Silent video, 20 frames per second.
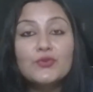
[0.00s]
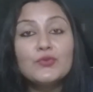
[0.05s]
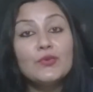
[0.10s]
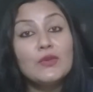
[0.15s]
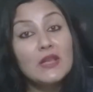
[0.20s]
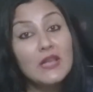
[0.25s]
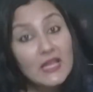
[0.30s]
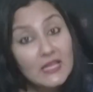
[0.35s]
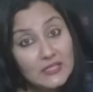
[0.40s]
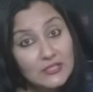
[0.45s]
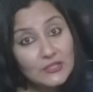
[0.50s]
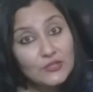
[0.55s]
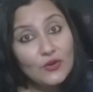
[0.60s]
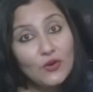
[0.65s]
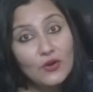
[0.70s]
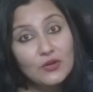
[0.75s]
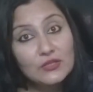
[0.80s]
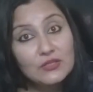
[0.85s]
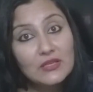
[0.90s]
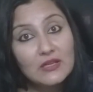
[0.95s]
to let
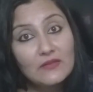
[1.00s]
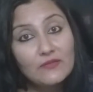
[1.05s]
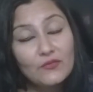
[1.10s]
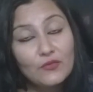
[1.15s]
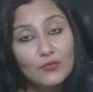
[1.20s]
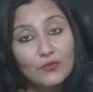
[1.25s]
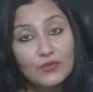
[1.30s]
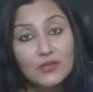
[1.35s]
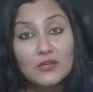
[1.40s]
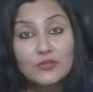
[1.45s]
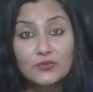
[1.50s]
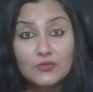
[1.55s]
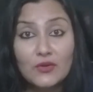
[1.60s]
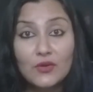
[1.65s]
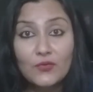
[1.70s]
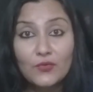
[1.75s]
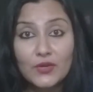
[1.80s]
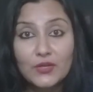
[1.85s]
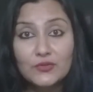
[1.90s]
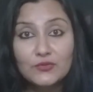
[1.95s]
yourself know that you
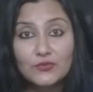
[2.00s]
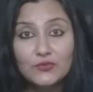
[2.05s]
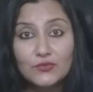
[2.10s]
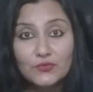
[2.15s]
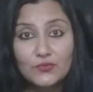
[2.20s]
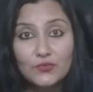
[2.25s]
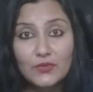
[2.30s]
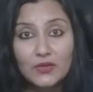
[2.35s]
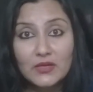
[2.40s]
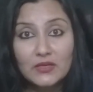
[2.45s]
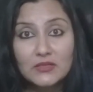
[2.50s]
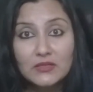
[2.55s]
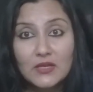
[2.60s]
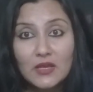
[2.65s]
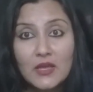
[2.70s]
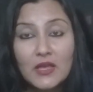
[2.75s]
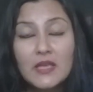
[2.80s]
are going to do it.